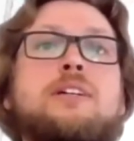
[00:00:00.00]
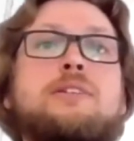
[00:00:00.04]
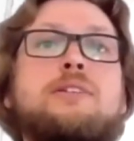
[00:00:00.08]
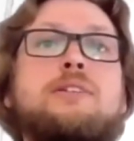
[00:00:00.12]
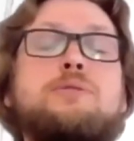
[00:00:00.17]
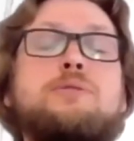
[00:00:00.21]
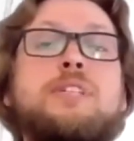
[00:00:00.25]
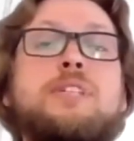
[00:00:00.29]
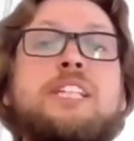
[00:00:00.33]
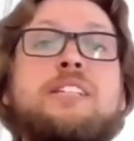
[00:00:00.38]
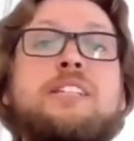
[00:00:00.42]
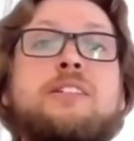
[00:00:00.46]

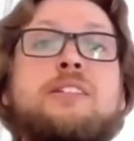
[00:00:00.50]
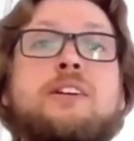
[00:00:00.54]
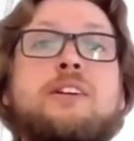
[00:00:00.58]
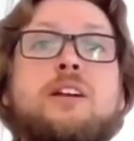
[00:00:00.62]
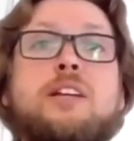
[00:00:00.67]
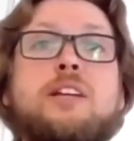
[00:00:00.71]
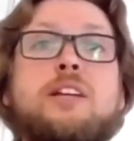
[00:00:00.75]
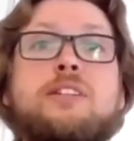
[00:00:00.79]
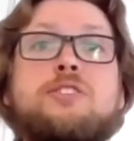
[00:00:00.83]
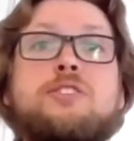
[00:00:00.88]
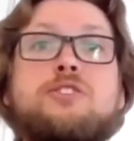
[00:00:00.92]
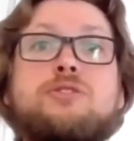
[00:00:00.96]
We need
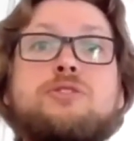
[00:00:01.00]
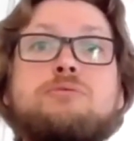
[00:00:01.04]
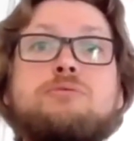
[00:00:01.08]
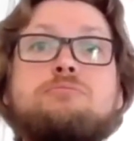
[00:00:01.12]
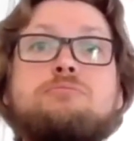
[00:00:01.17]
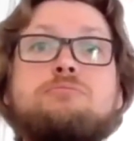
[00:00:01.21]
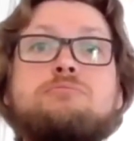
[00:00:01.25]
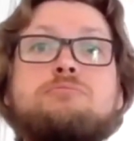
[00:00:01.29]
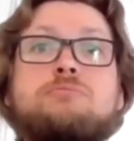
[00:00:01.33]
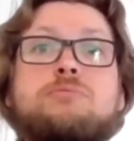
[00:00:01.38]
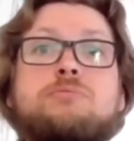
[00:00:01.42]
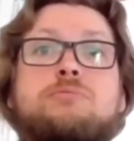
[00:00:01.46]
knowledge.
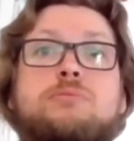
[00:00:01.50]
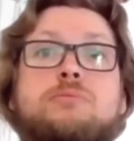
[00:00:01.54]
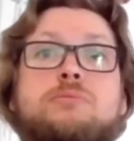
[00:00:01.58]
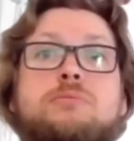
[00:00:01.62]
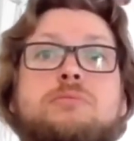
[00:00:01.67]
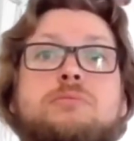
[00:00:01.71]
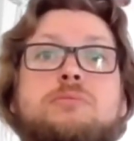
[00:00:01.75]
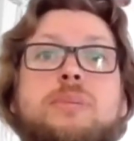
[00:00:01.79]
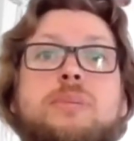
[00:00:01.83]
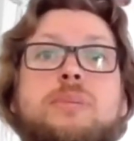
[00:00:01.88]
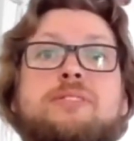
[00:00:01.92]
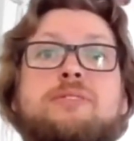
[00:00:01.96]

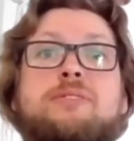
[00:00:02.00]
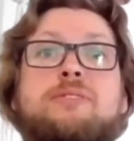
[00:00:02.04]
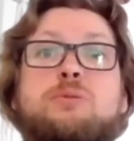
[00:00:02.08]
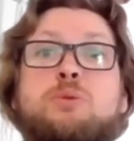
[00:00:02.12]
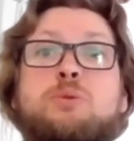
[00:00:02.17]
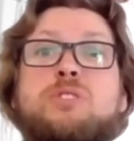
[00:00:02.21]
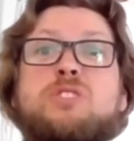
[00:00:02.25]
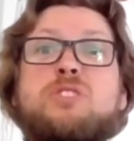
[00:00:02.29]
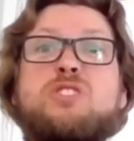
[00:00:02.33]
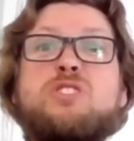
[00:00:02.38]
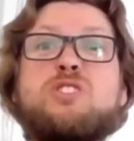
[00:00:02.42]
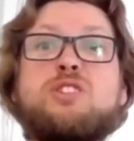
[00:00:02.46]

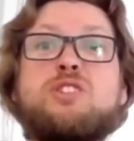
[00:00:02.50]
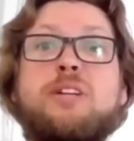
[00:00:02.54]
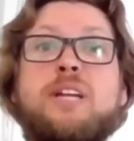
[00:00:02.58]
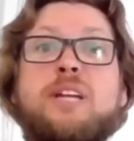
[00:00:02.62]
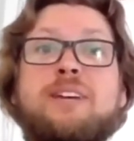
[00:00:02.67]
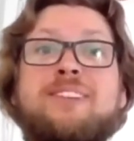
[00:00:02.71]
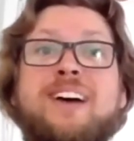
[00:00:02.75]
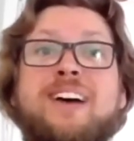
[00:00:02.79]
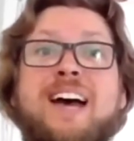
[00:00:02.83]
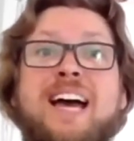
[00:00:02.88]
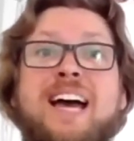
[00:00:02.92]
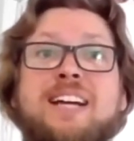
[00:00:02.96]
Everyone should
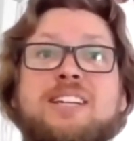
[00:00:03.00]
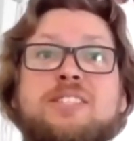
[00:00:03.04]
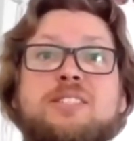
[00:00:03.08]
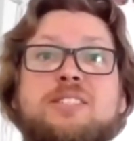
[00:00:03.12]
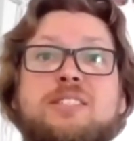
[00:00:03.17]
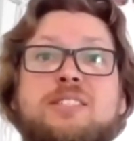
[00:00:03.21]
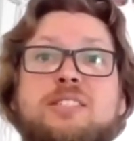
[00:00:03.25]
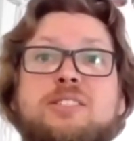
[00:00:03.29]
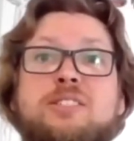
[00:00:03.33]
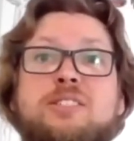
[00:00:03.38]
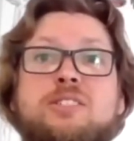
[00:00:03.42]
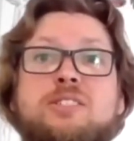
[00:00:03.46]
have
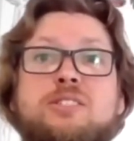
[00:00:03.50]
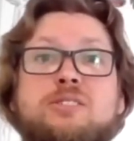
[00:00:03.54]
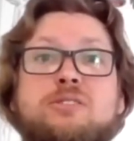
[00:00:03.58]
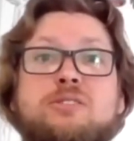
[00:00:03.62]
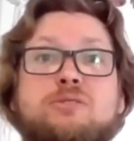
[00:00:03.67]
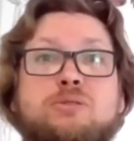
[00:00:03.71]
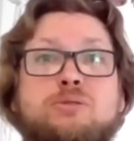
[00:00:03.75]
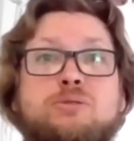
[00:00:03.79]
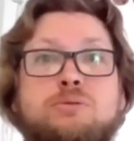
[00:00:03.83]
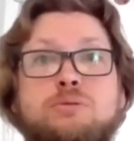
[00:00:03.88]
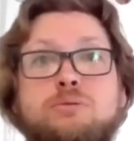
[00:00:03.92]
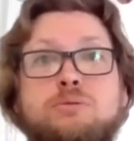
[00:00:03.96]
access
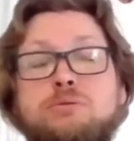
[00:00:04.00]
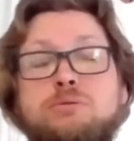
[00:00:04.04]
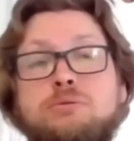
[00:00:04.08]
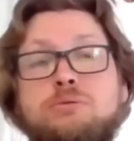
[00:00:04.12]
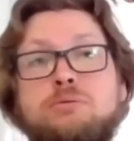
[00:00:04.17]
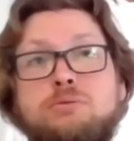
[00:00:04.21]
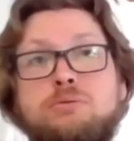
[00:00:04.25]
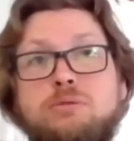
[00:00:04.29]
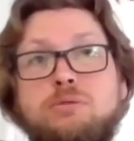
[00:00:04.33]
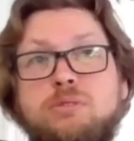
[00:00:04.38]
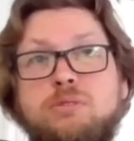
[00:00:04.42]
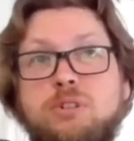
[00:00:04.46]

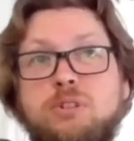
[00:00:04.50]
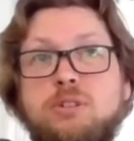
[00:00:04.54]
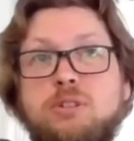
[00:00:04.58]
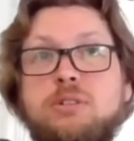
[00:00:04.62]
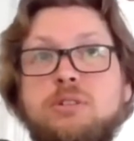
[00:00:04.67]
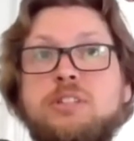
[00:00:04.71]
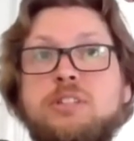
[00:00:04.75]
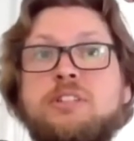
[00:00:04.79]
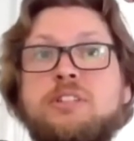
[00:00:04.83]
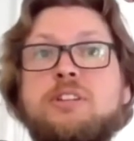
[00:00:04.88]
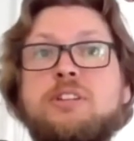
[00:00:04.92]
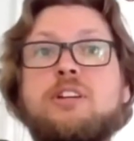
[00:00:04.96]
to all
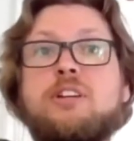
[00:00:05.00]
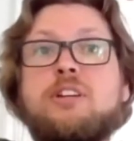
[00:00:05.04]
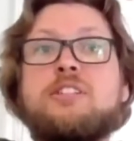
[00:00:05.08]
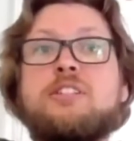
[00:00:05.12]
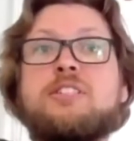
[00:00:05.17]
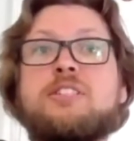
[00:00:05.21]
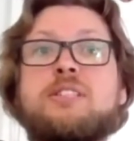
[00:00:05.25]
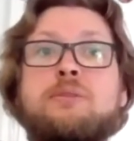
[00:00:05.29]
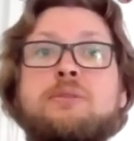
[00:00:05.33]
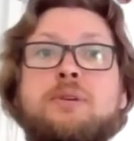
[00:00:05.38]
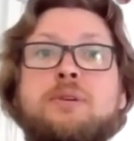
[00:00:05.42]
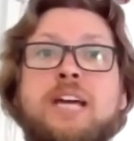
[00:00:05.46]
the
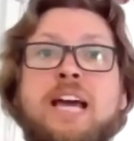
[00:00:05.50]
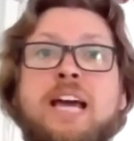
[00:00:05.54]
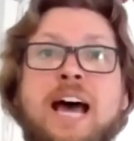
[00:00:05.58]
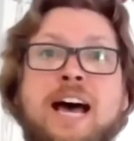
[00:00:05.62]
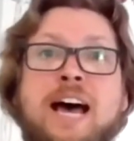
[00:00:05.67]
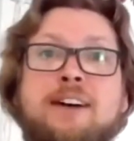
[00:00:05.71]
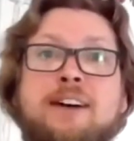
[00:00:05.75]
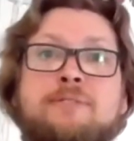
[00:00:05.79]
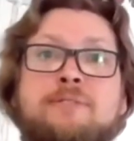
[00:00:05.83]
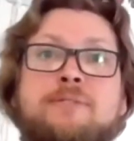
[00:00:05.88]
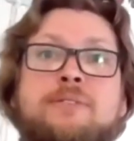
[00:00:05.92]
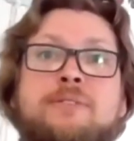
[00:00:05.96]
knowledge that we
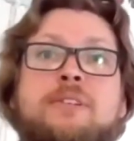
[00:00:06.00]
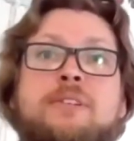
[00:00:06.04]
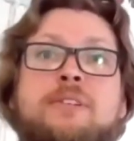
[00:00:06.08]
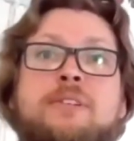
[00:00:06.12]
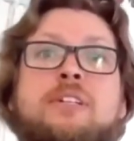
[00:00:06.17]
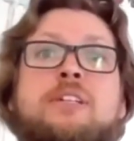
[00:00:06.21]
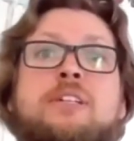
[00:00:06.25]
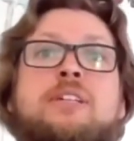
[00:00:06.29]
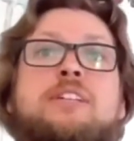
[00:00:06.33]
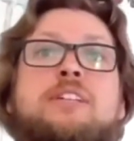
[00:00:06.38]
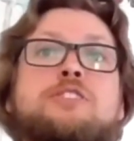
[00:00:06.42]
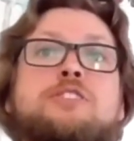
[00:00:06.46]
have.
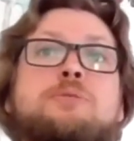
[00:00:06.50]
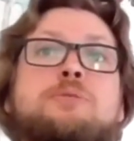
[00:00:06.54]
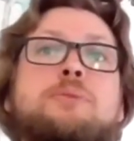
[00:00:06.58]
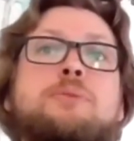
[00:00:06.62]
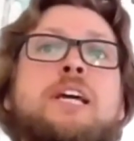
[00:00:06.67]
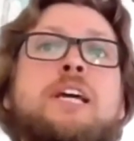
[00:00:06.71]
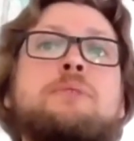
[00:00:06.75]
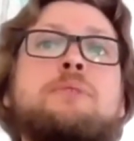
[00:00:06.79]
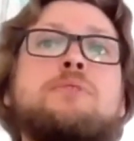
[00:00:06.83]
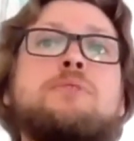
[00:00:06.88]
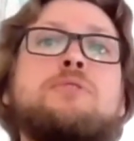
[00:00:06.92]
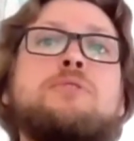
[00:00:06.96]
We should be
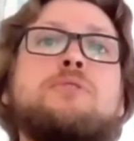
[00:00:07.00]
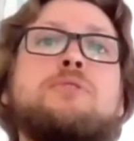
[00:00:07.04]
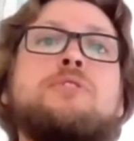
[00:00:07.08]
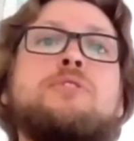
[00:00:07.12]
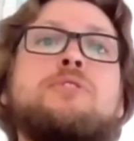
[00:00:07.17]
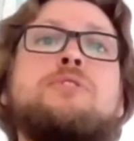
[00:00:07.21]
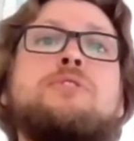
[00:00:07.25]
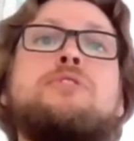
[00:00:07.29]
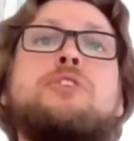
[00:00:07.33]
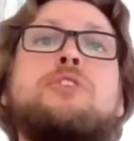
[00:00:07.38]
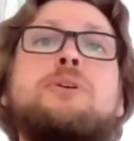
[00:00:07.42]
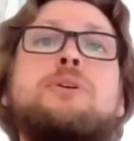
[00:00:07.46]
able to
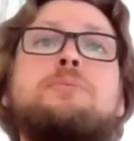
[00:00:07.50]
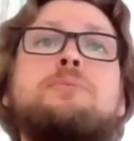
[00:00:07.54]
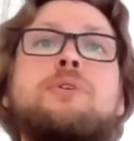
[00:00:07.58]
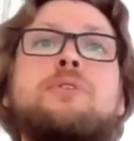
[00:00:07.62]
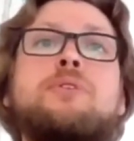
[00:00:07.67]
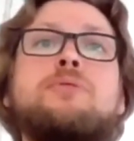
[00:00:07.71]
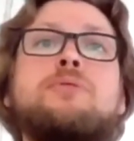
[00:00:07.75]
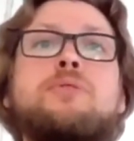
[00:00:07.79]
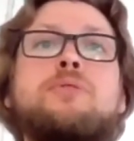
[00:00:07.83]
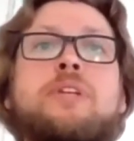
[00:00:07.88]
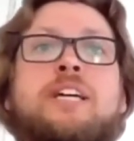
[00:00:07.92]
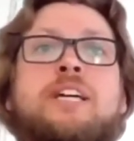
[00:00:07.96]

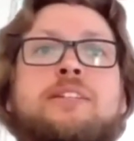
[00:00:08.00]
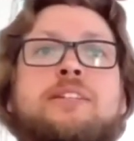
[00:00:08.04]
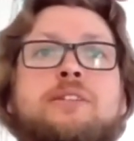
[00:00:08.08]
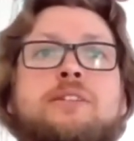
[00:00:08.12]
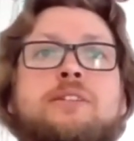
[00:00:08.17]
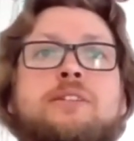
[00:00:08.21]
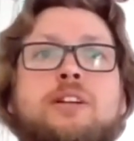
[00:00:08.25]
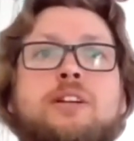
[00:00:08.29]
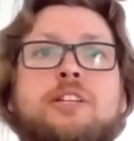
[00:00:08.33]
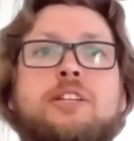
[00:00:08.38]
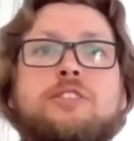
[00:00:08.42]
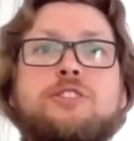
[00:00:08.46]
contribute to that
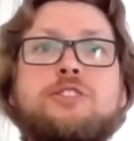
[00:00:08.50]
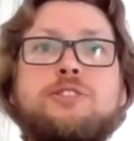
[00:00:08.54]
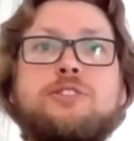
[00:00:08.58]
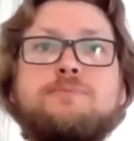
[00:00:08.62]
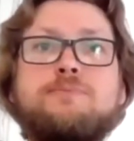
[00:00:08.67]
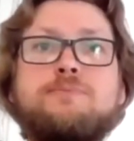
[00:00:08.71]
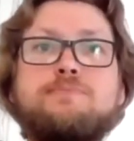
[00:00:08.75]
knowledge.